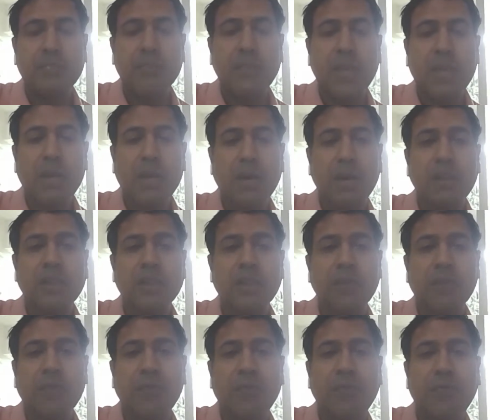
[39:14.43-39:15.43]
A
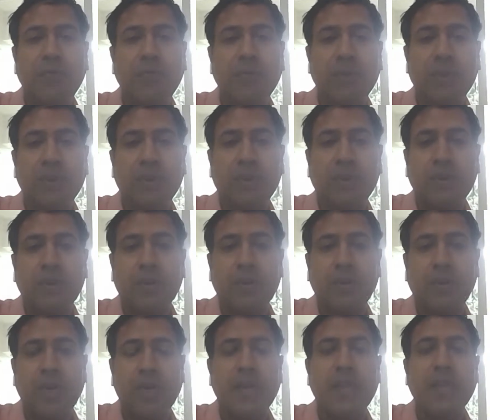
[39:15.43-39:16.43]
culture of
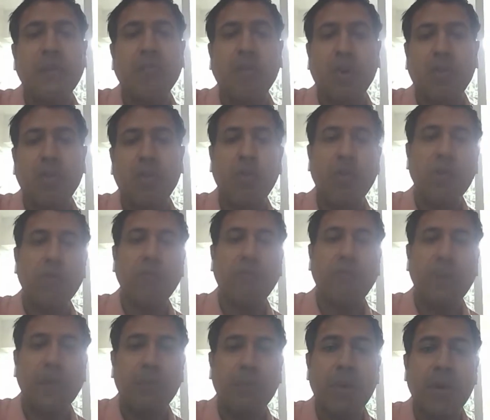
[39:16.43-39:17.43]
taking one-on-one
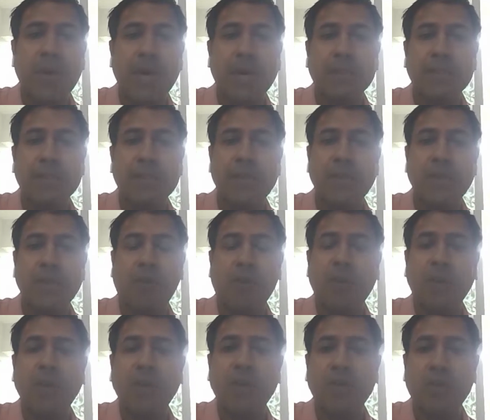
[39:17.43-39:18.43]
feedbacks and
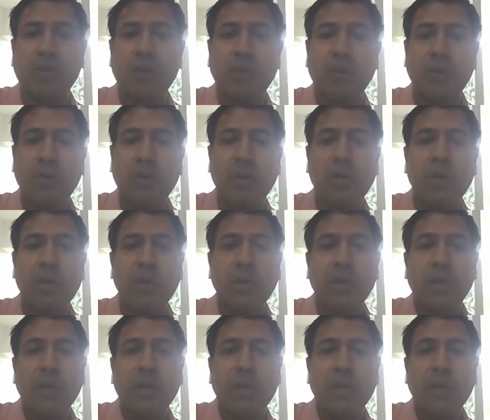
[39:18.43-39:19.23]
talking to your